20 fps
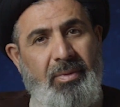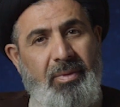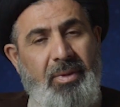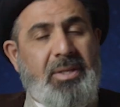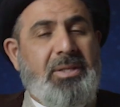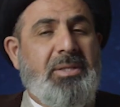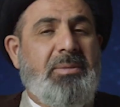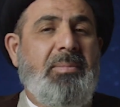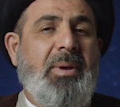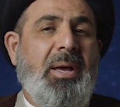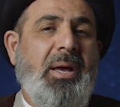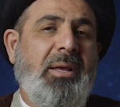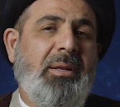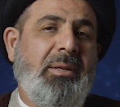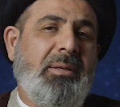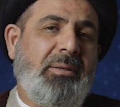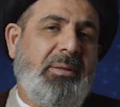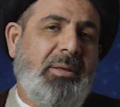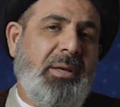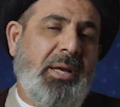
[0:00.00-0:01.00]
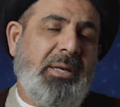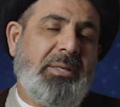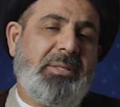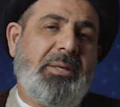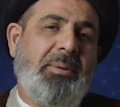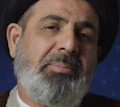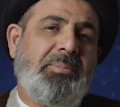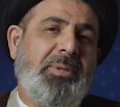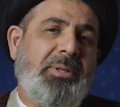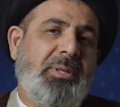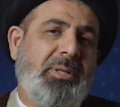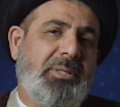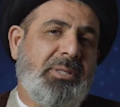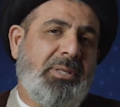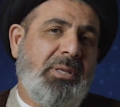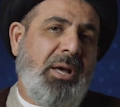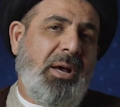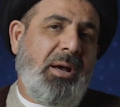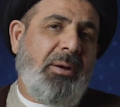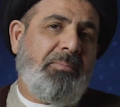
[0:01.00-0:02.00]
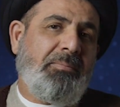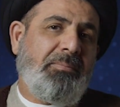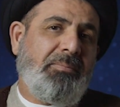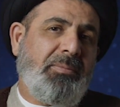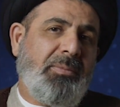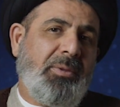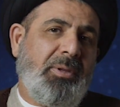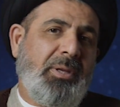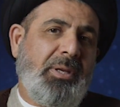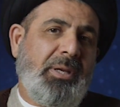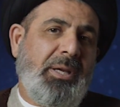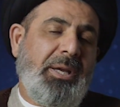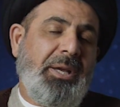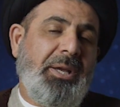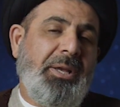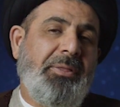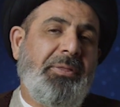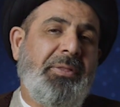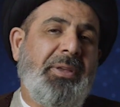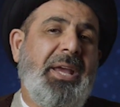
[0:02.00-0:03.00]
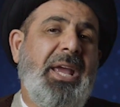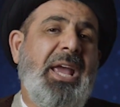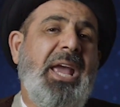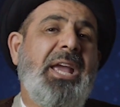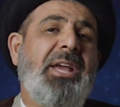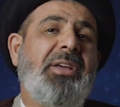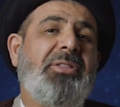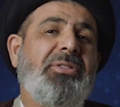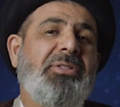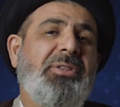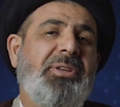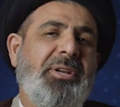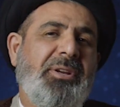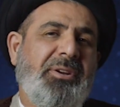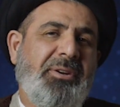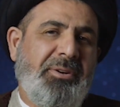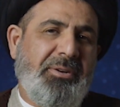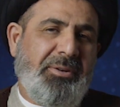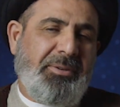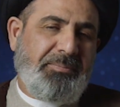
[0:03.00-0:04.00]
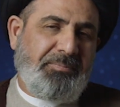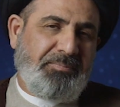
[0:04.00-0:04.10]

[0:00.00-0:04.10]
This man accepted Islam in the 8th year,